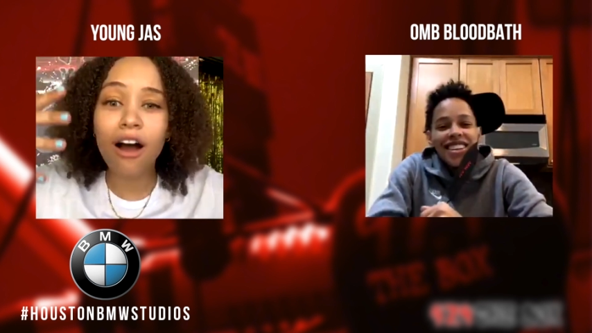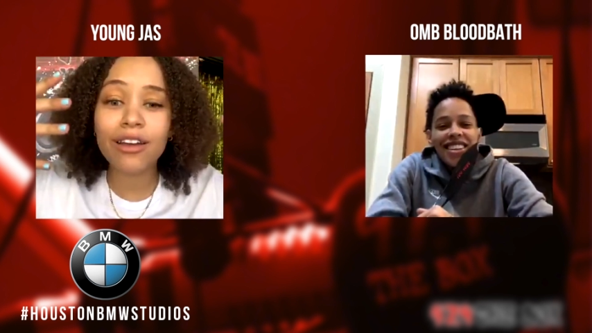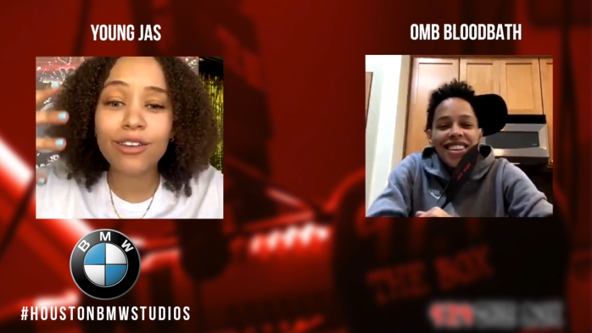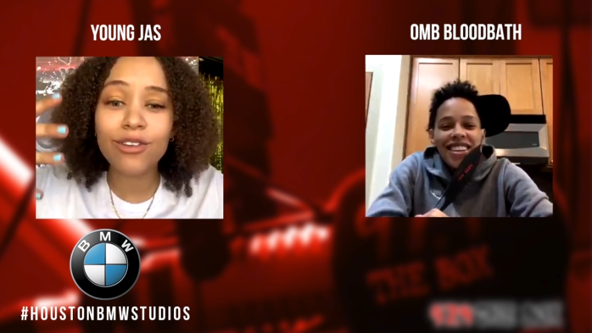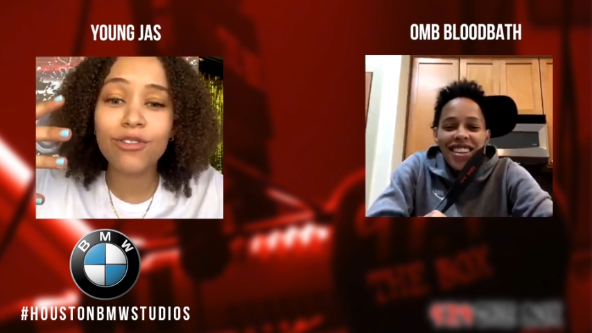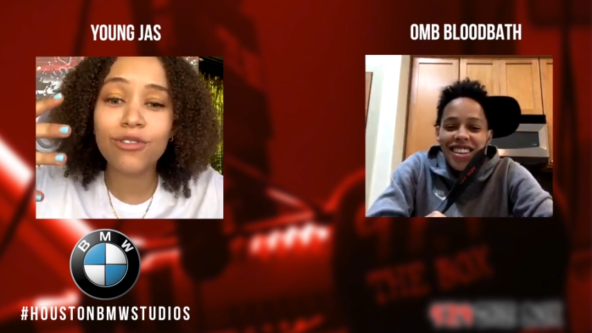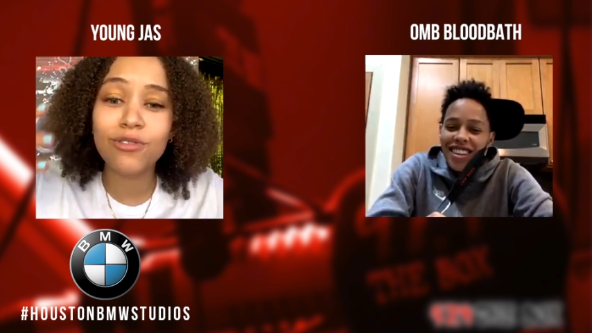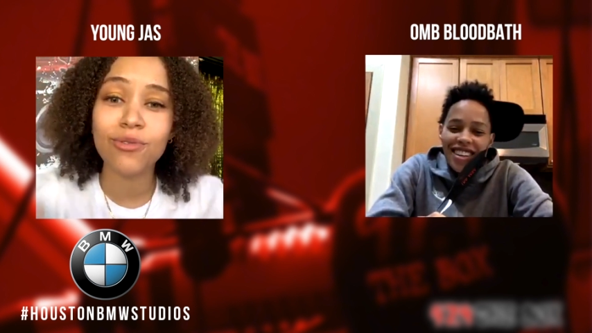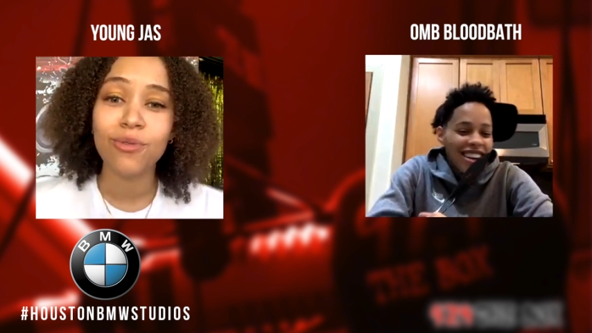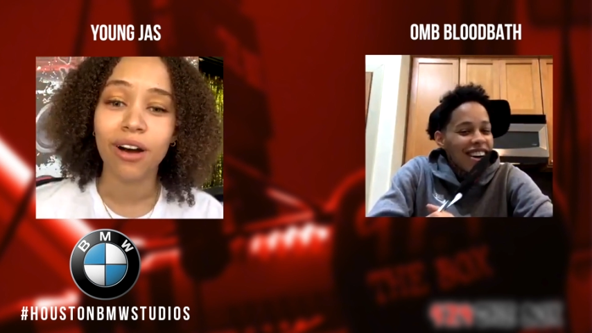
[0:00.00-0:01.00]

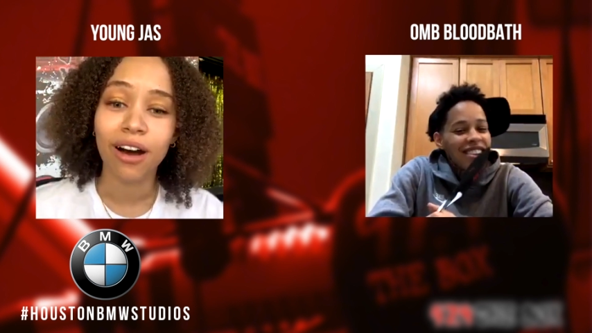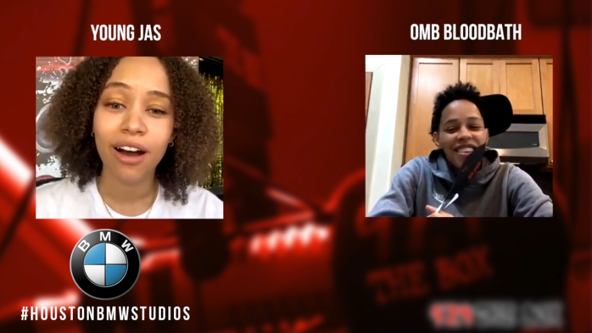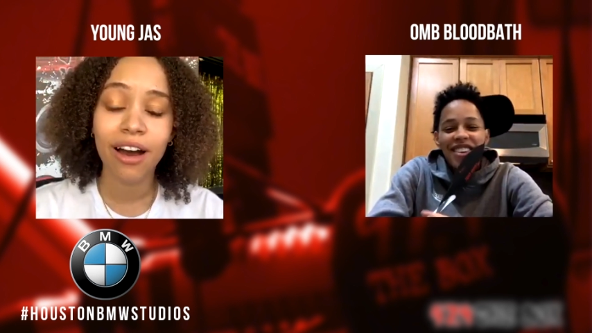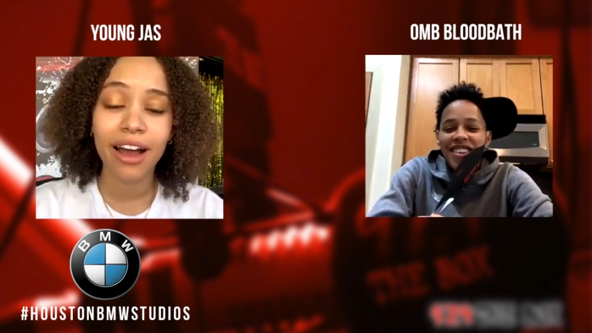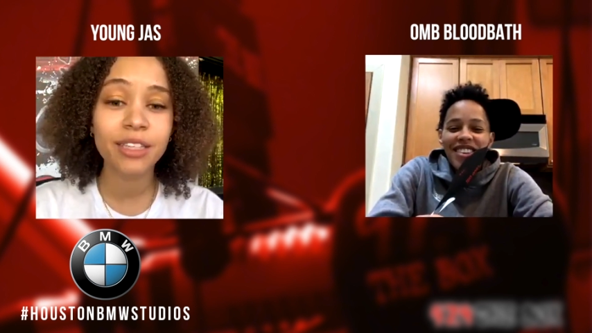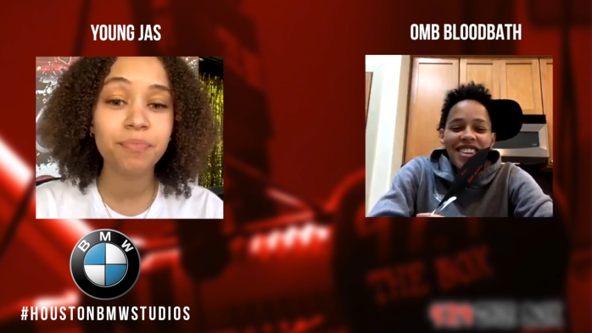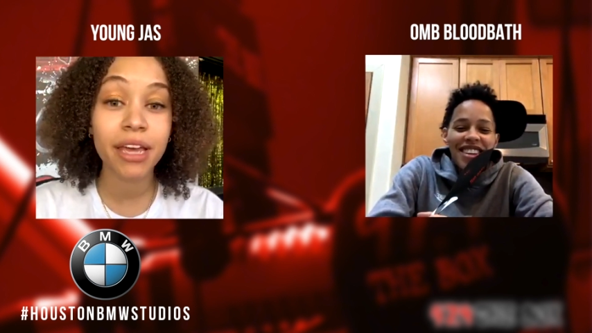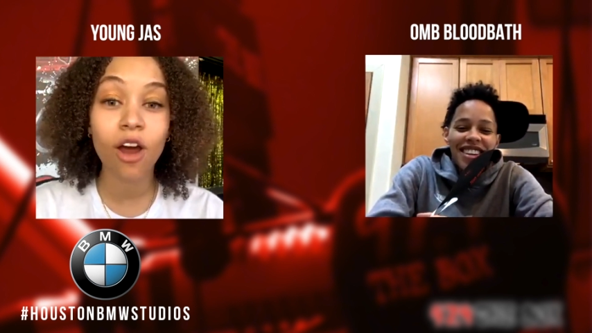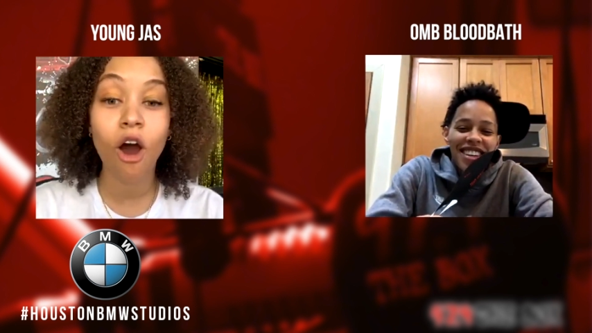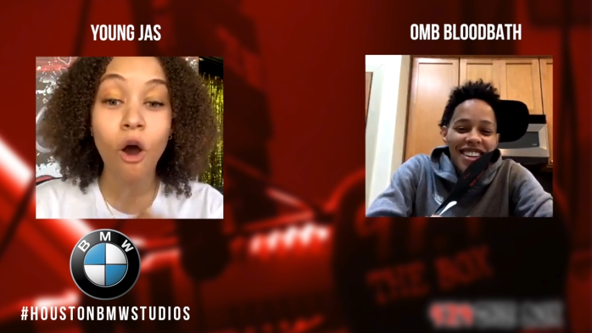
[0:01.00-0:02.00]
Speaker 1: you? Oh, it's yeah. been
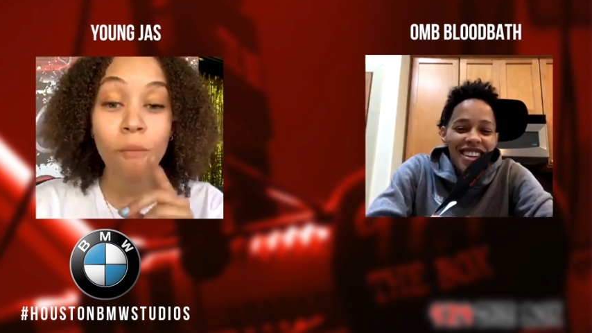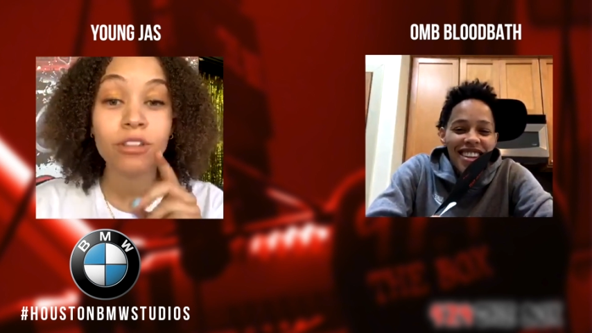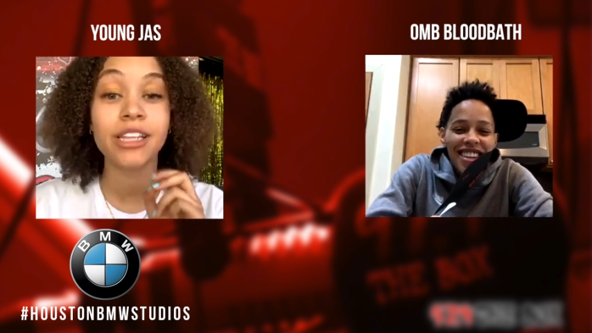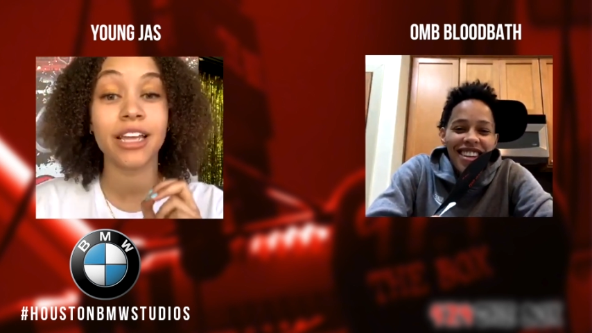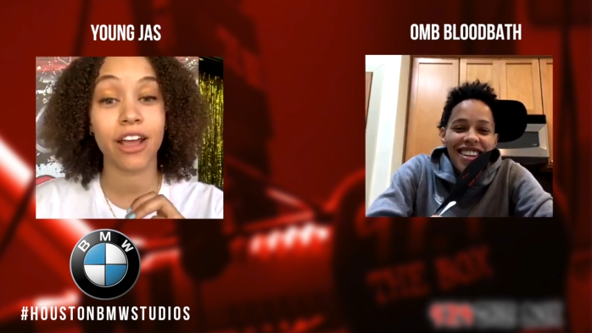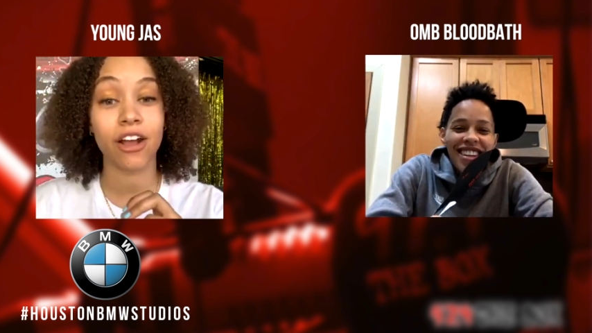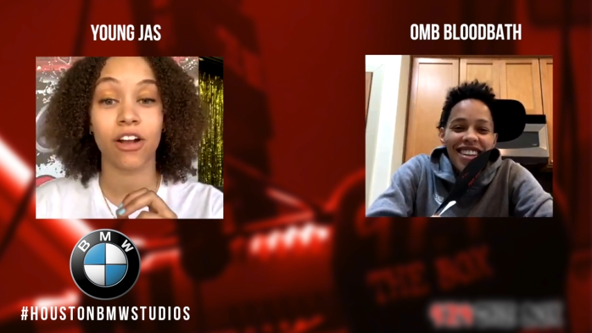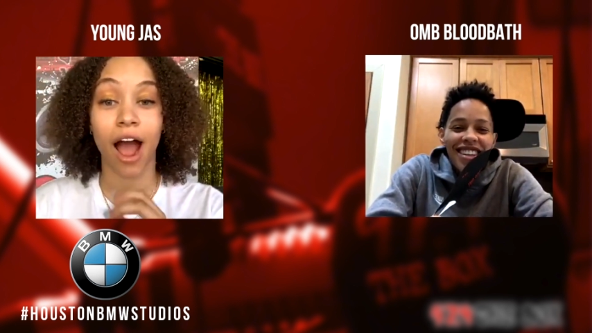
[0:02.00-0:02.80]
almost a year.